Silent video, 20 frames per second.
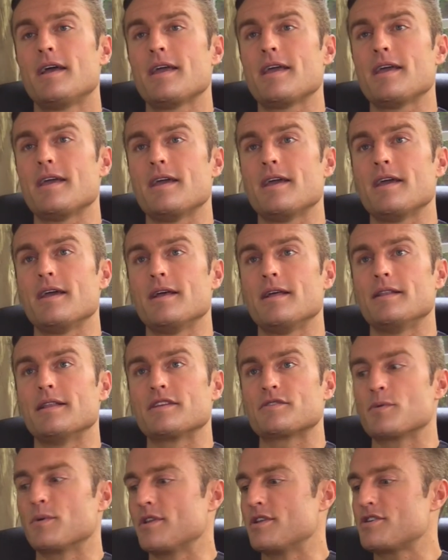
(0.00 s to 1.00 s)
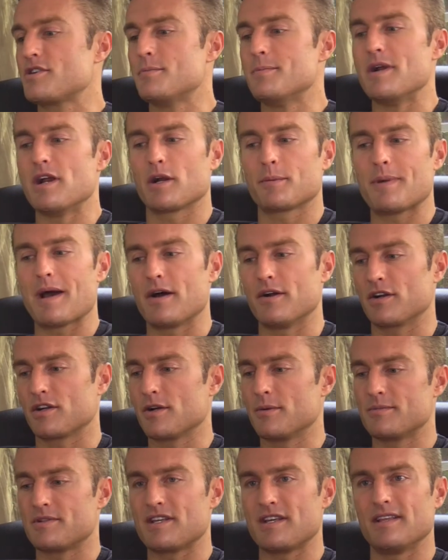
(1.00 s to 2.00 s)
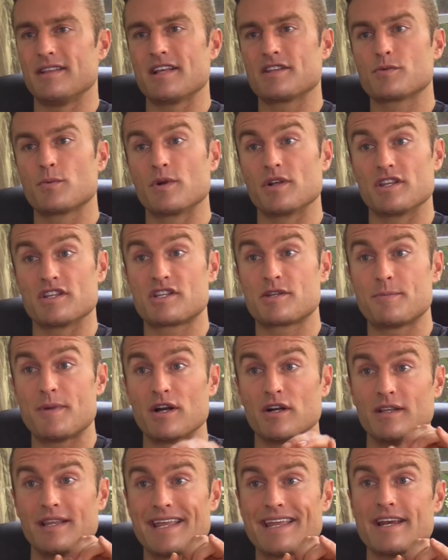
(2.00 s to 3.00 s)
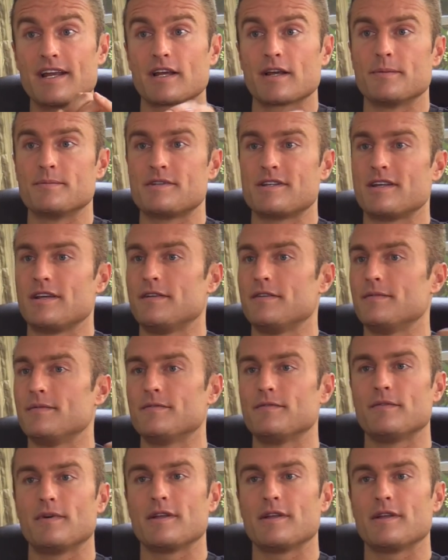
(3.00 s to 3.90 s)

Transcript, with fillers: and that's where the turmeric powder comes in. That's where the spirulina comes in.